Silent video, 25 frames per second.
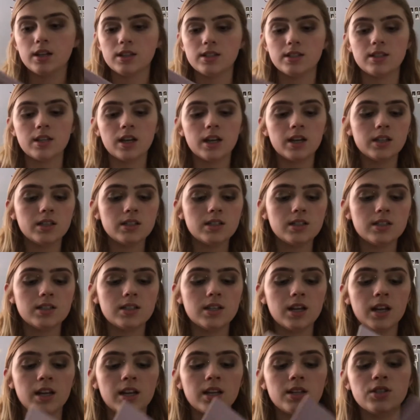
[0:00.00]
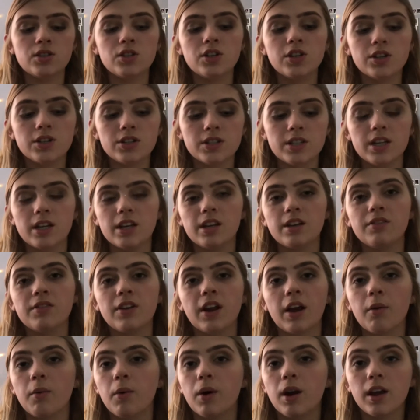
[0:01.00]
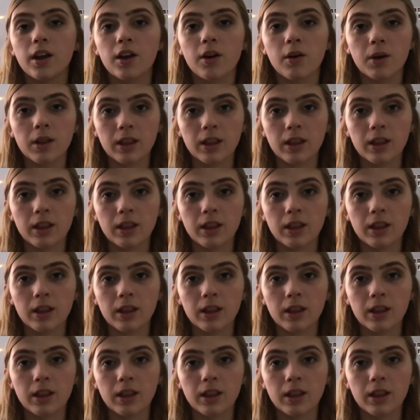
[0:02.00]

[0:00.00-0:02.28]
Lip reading: Since it is New Year's Eve and I want to go